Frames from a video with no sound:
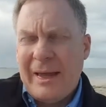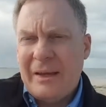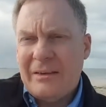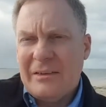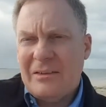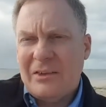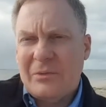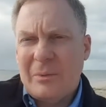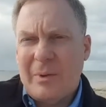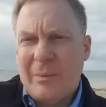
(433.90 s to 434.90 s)
And
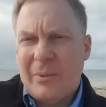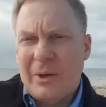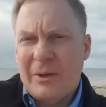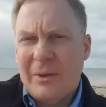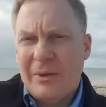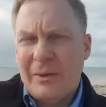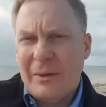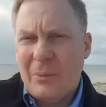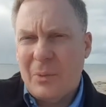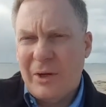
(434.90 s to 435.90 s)
just remember
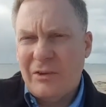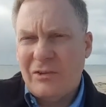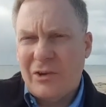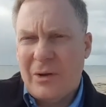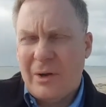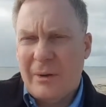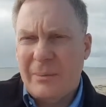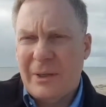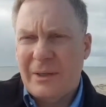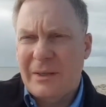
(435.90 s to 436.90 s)
that when it's
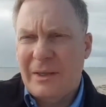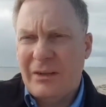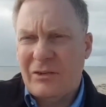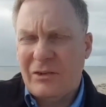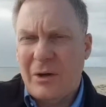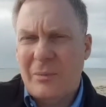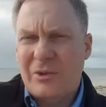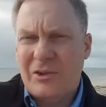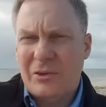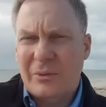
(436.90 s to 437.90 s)
time
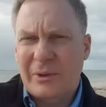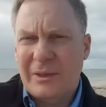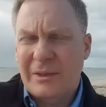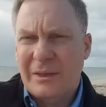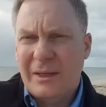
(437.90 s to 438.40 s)
to do it.